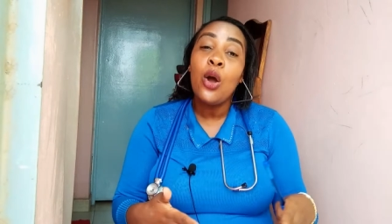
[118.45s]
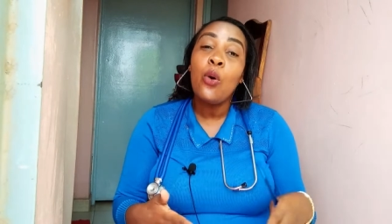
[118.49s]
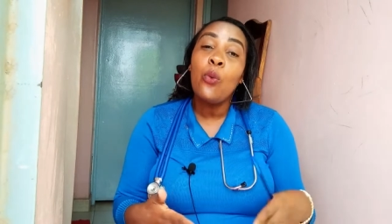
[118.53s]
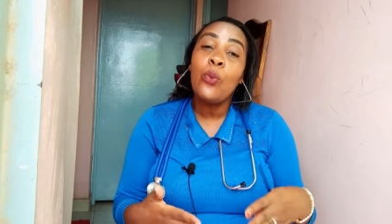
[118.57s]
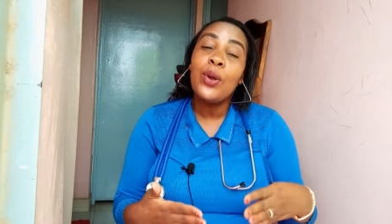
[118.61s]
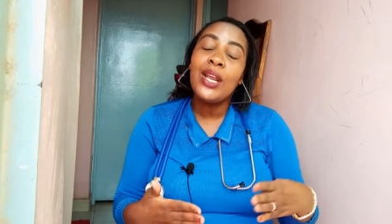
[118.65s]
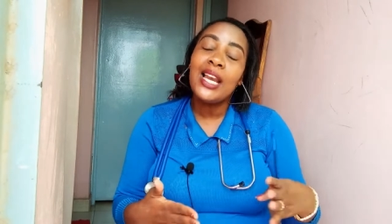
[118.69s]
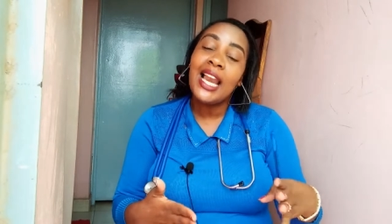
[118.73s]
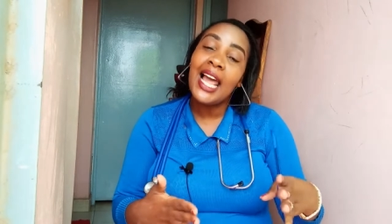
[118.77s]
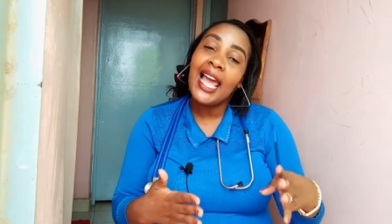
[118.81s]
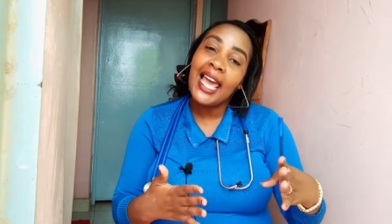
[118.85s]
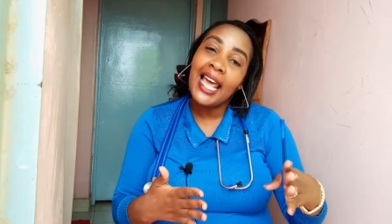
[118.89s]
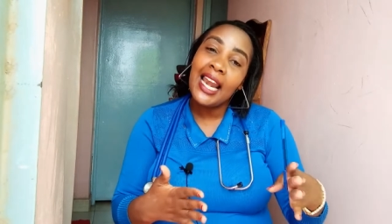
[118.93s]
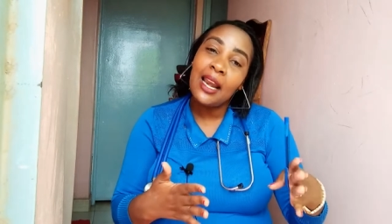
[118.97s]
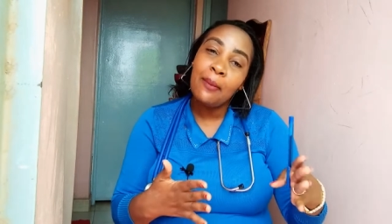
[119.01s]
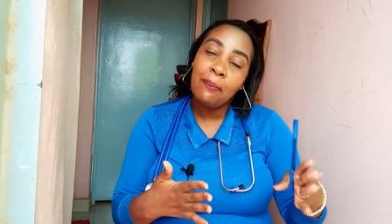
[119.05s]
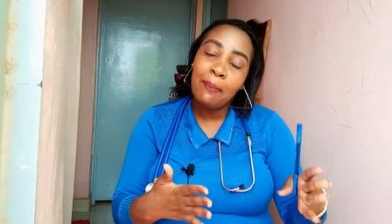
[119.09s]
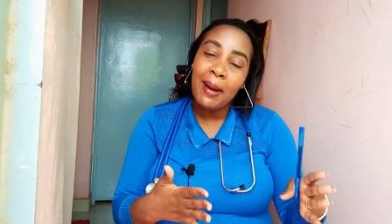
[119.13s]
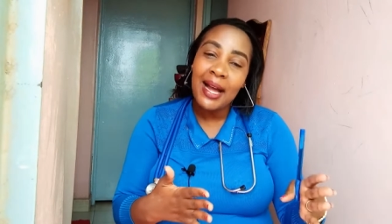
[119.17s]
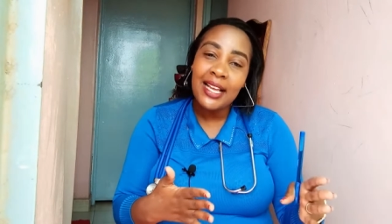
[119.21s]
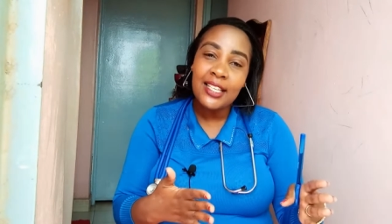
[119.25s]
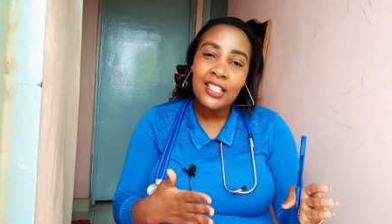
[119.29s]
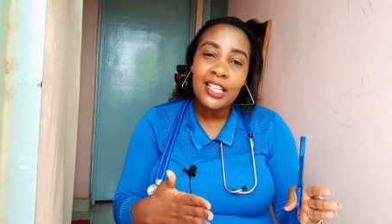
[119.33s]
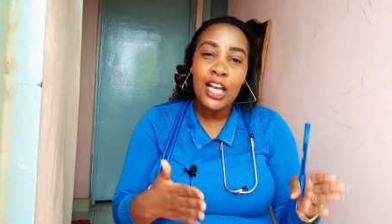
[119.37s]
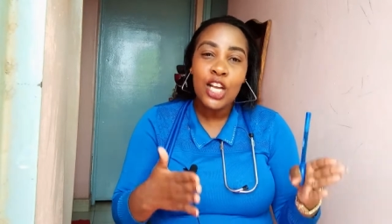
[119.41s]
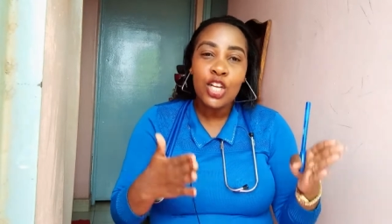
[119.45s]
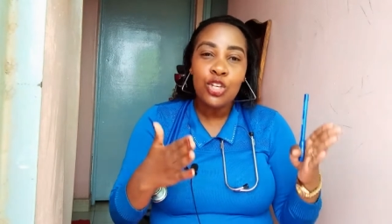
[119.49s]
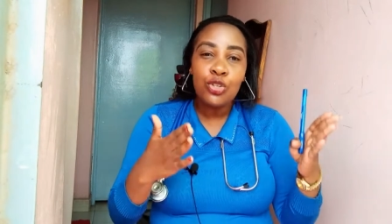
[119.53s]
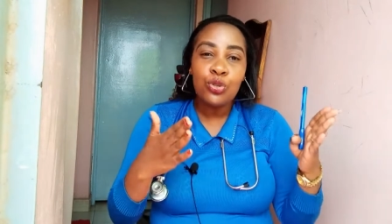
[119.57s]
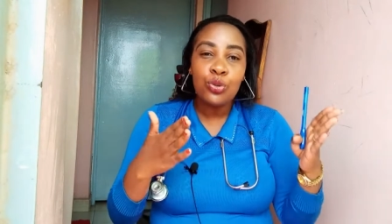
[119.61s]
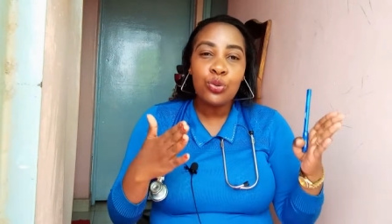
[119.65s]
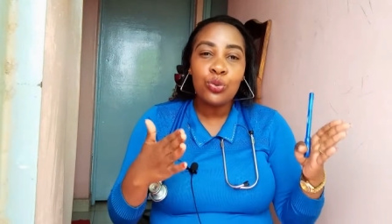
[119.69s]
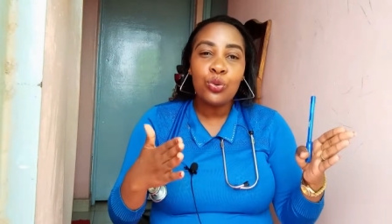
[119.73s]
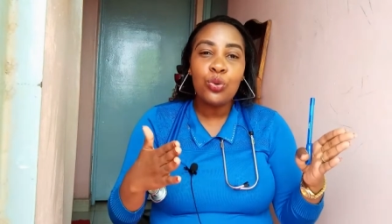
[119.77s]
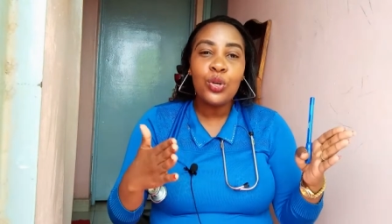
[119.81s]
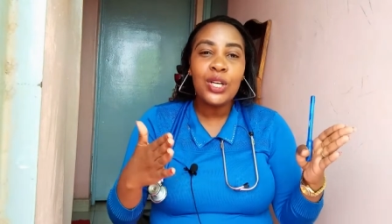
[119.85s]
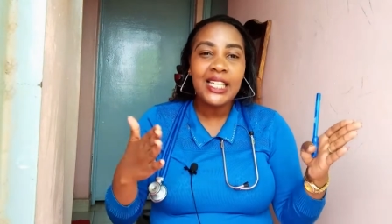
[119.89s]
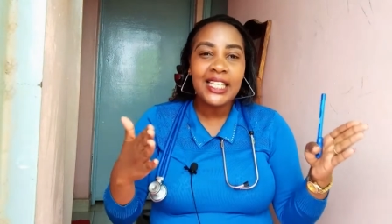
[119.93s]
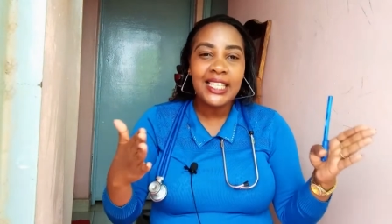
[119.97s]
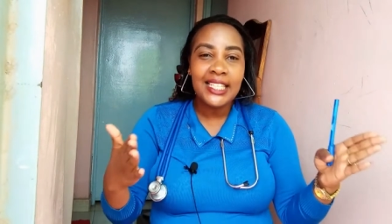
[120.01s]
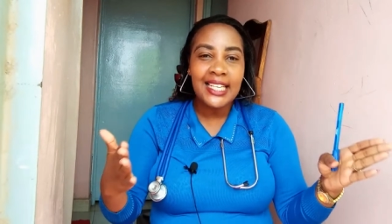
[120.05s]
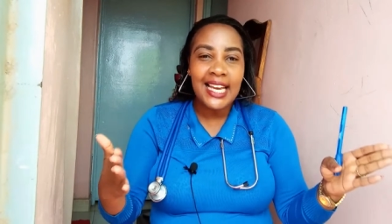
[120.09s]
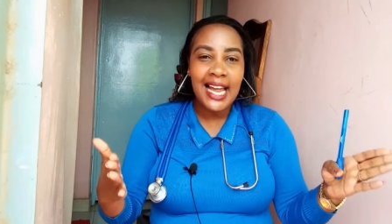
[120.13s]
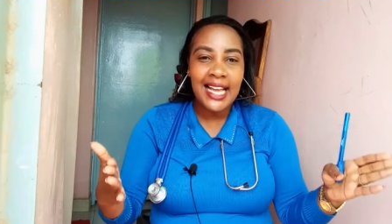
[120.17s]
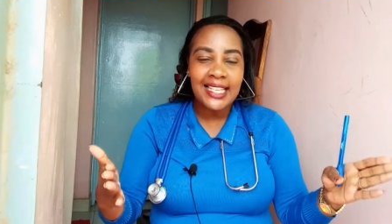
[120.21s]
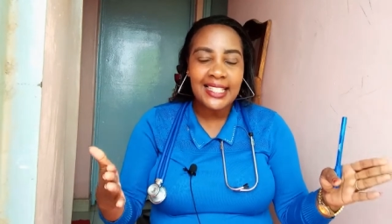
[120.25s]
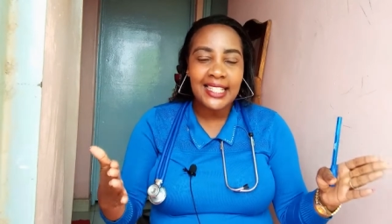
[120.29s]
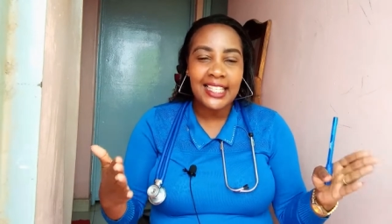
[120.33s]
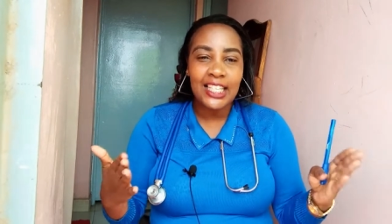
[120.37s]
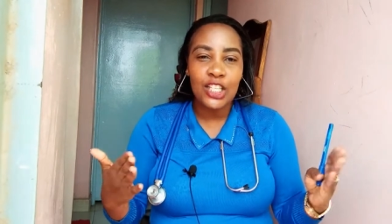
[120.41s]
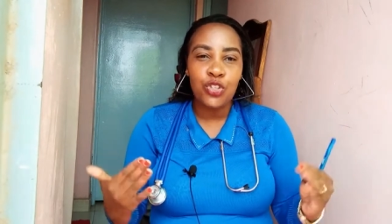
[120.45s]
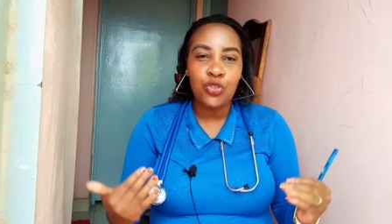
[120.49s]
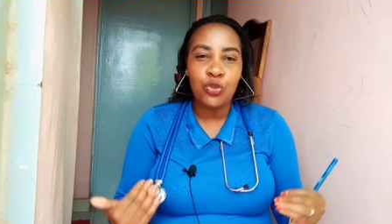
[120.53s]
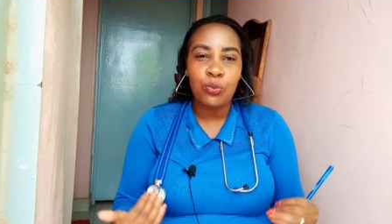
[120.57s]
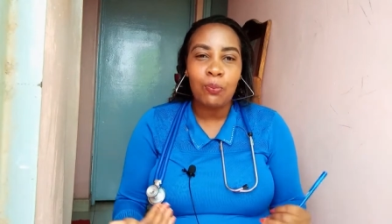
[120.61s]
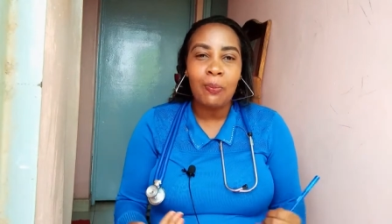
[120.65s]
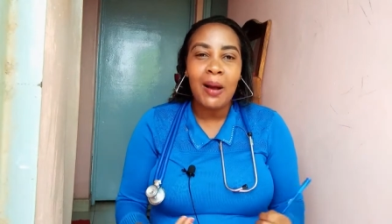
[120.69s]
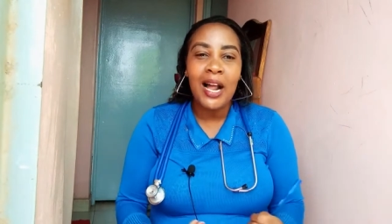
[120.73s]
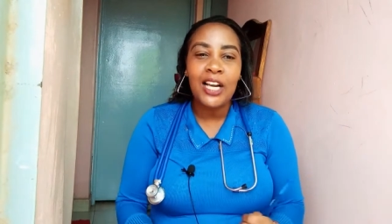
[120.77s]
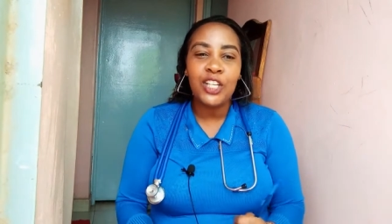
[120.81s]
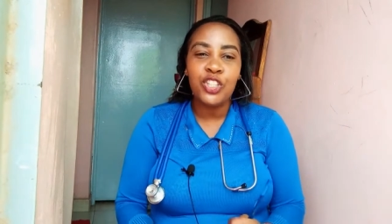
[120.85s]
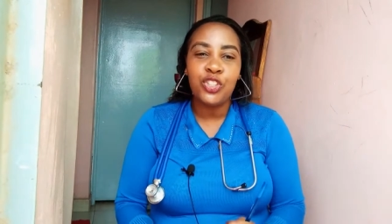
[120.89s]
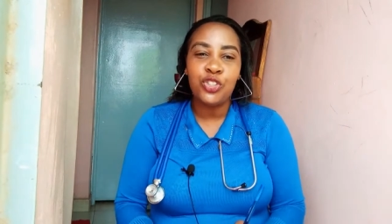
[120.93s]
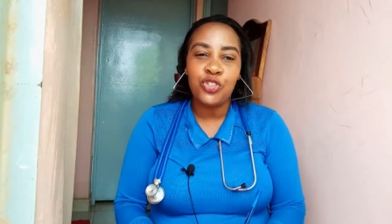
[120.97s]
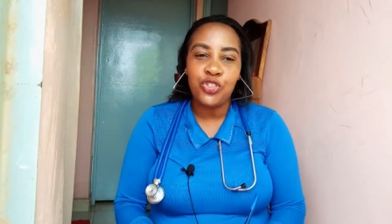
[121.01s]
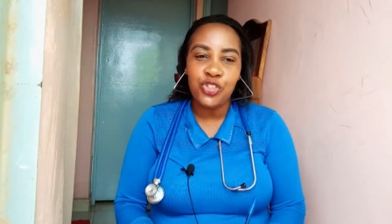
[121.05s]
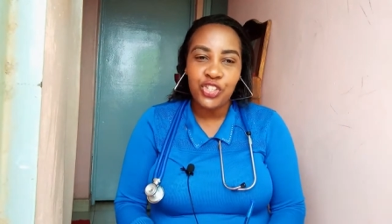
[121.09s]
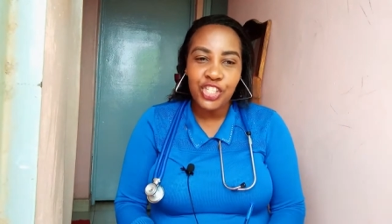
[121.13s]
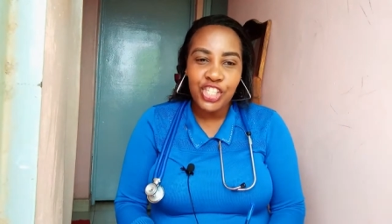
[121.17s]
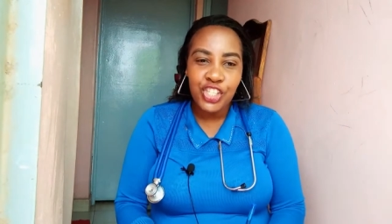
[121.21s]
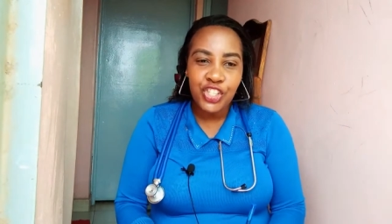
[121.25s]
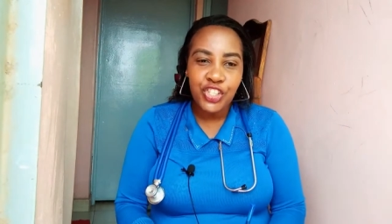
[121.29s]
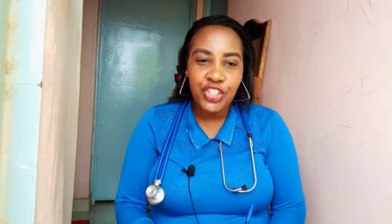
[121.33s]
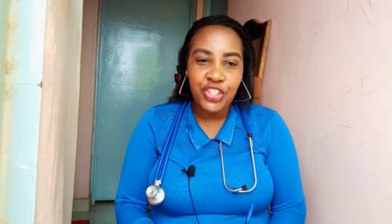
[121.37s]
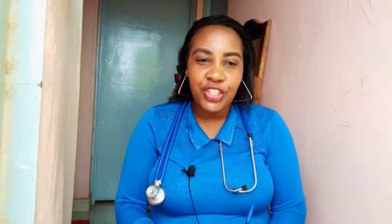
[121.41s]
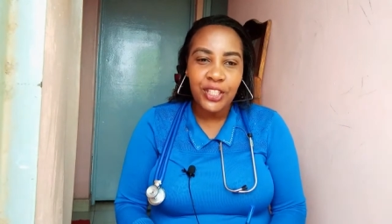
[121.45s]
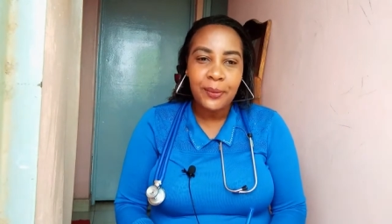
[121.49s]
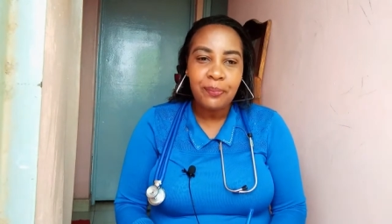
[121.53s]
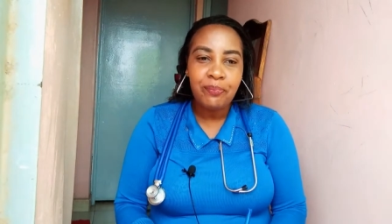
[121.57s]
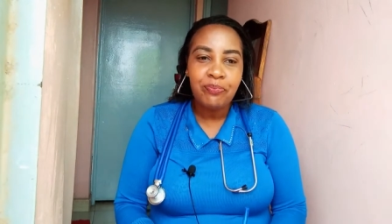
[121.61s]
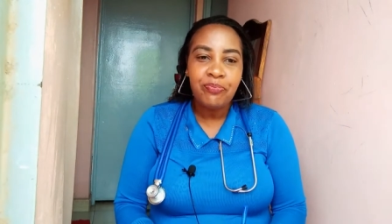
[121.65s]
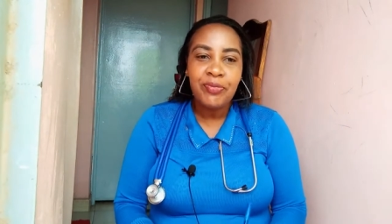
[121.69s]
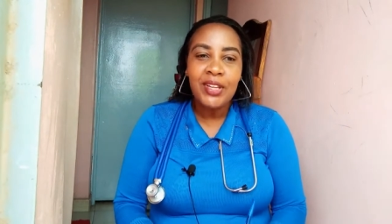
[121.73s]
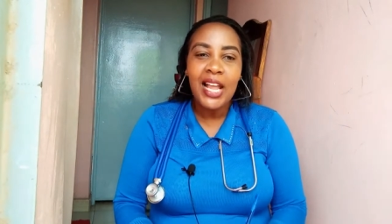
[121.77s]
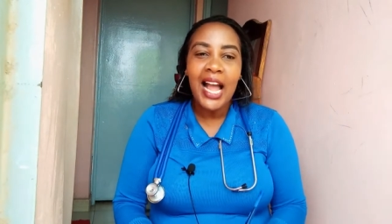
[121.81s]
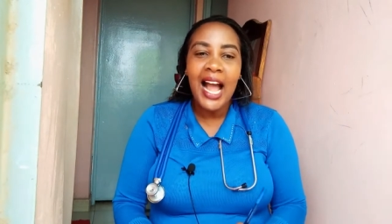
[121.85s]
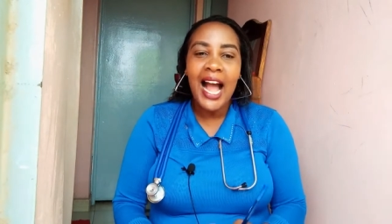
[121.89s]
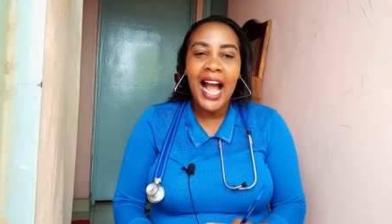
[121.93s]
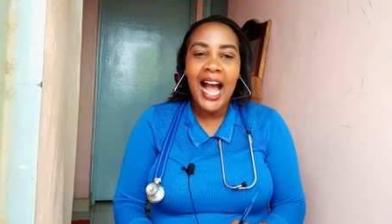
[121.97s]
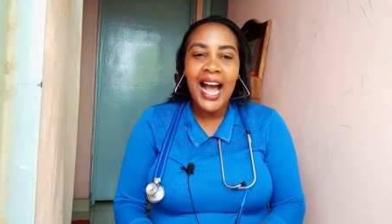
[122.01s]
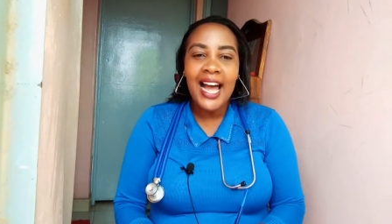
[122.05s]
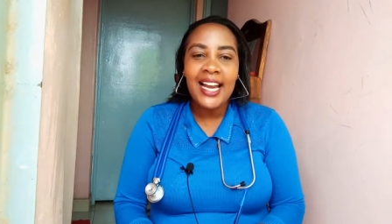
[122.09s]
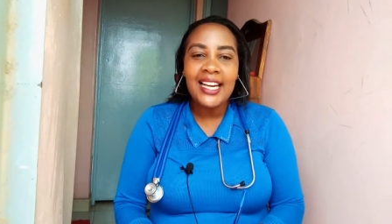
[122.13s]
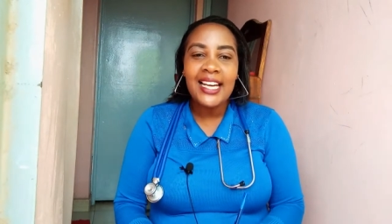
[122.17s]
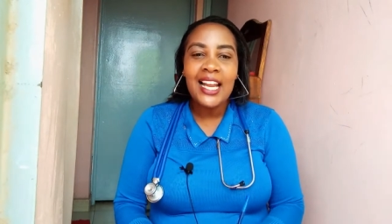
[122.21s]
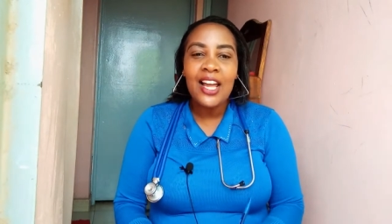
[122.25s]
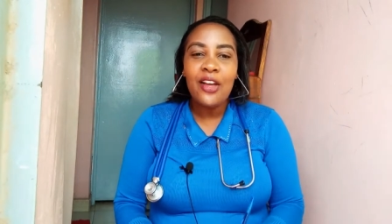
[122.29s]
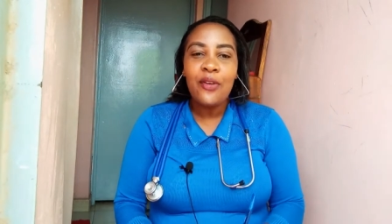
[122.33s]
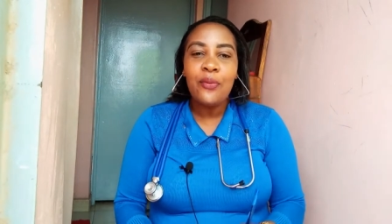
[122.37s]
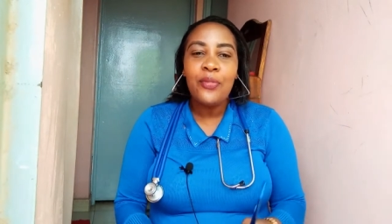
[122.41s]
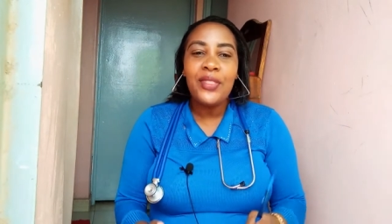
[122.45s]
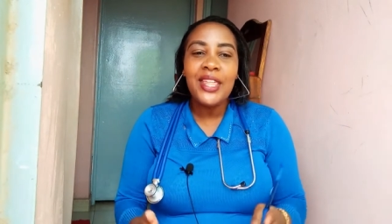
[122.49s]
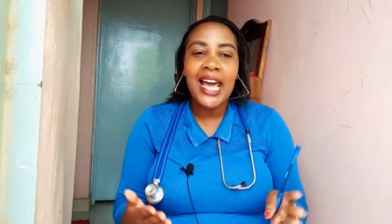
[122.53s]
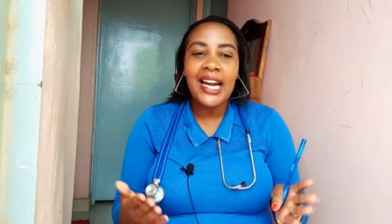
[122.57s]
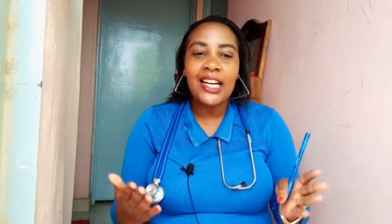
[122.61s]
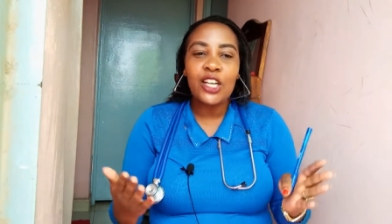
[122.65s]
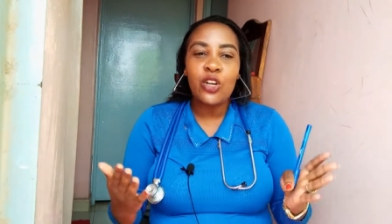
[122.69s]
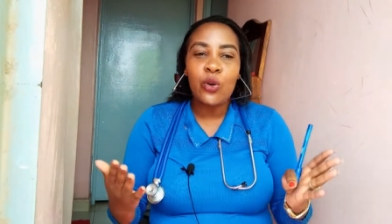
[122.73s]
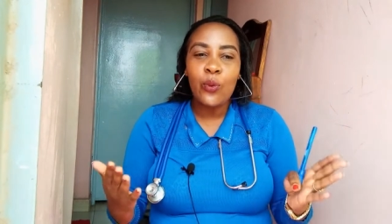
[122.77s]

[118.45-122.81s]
will help us to lead us into malnutrition. And there are